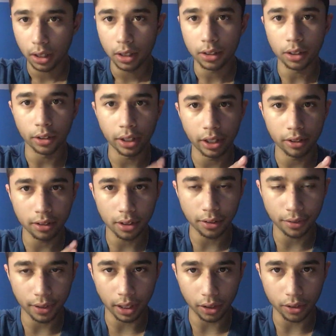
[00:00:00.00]
so here's the
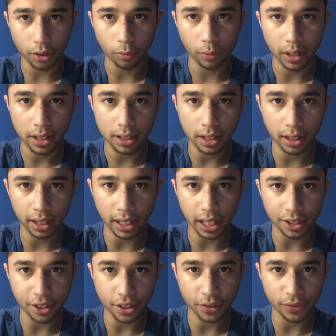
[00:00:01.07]
thing. So recently, I
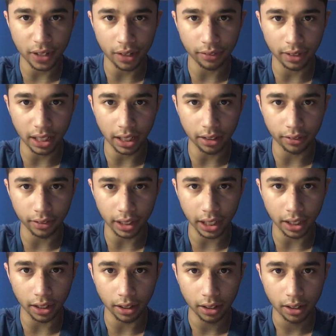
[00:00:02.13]
just found out
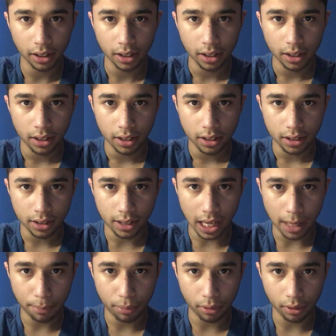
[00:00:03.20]
that
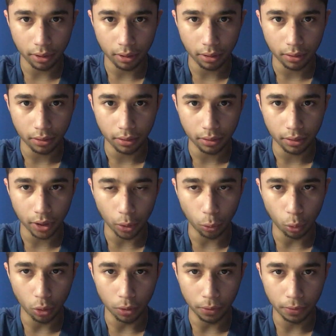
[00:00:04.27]
Sniper the
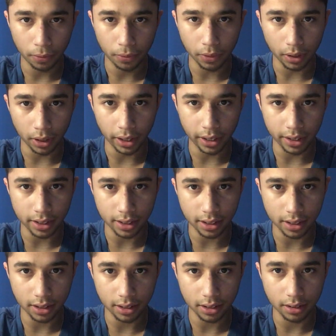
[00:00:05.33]
Wolf
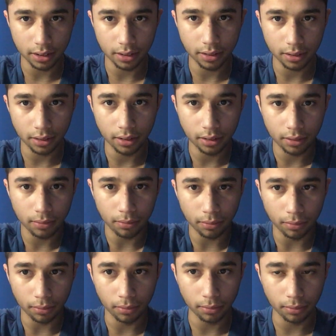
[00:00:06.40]
is
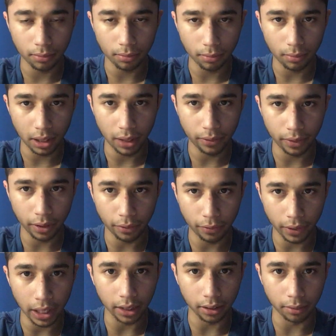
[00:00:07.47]
leaving the
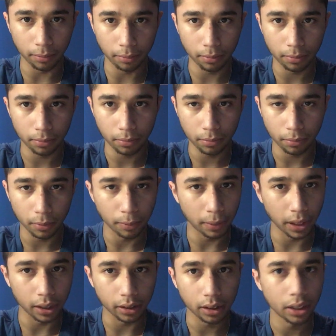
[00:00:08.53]
fandom,
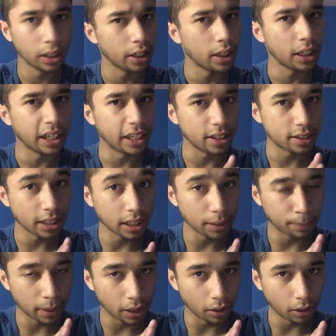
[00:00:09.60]
but he said
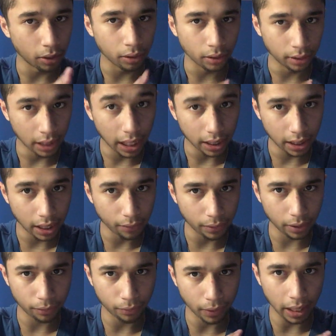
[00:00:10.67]
about not
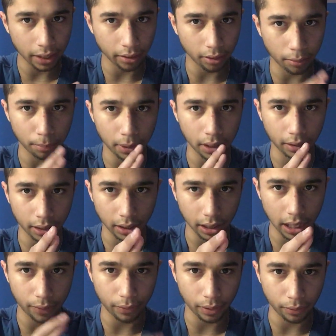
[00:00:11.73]
leaving fandom, but
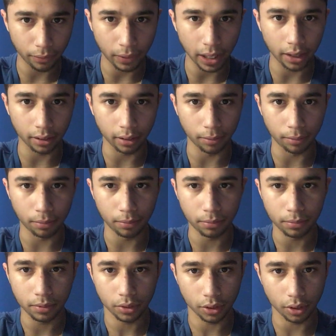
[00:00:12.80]
leaving fandom.
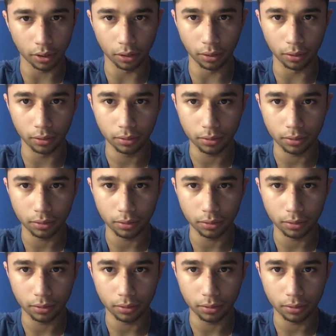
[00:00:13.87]
So